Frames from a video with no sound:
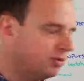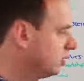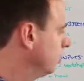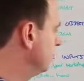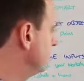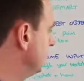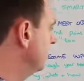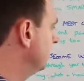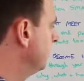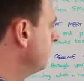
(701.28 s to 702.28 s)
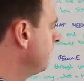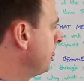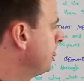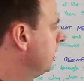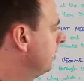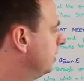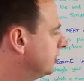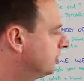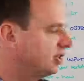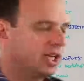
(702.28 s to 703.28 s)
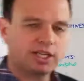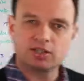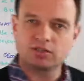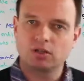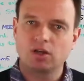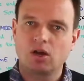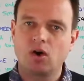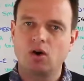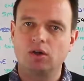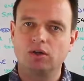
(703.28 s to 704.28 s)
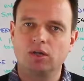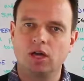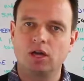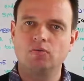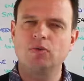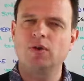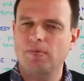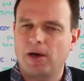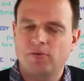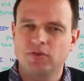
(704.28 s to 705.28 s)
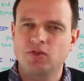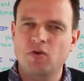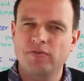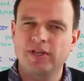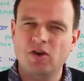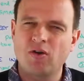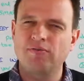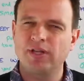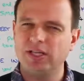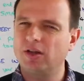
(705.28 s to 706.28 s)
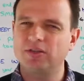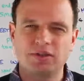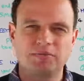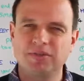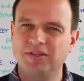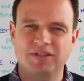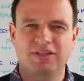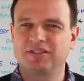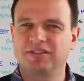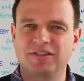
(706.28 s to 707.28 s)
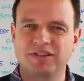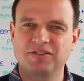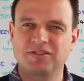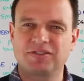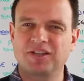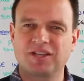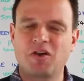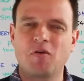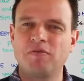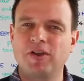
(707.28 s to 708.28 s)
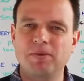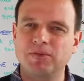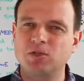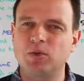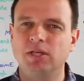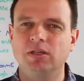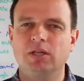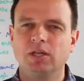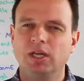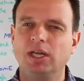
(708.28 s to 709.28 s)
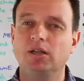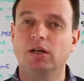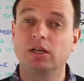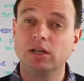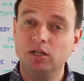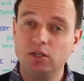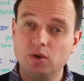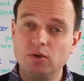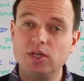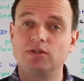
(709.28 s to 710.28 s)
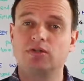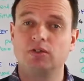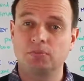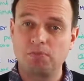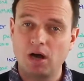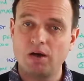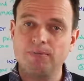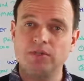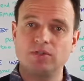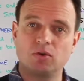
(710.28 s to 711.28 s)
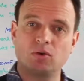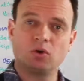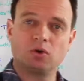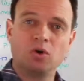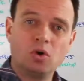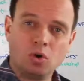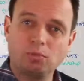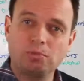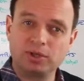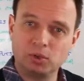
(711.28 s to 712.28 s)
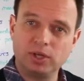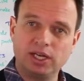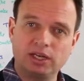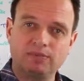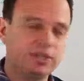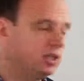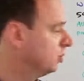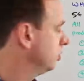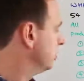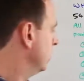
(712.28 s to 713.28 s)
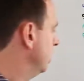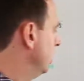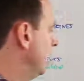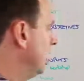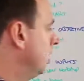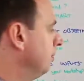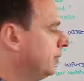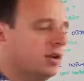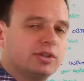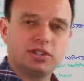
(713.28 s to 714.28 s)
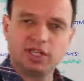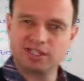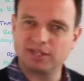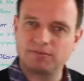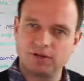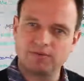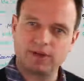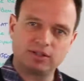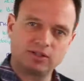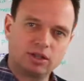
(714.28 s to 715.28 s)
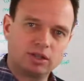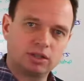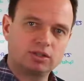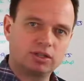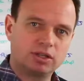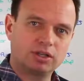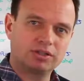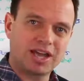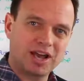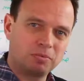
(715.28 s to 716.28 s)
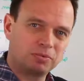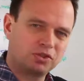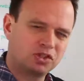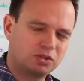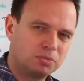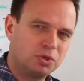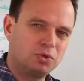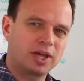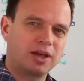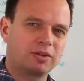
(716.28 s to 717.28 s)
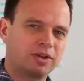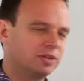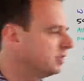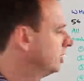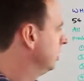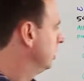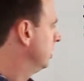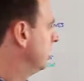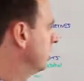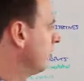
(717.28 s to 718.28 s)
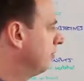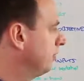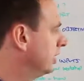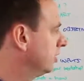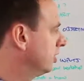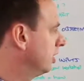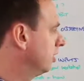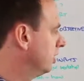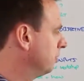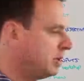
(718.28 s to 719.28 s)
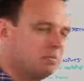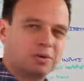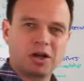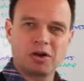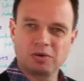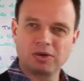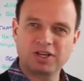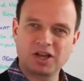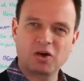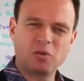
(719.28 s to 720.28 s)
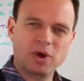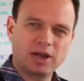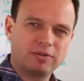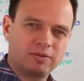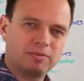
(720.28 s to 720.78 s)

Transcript: results. There's 6 on about resolving conflict. There's conflict between either units, departments, or between individuals. There are 6 different events to help smooth out those conflicts, so people go away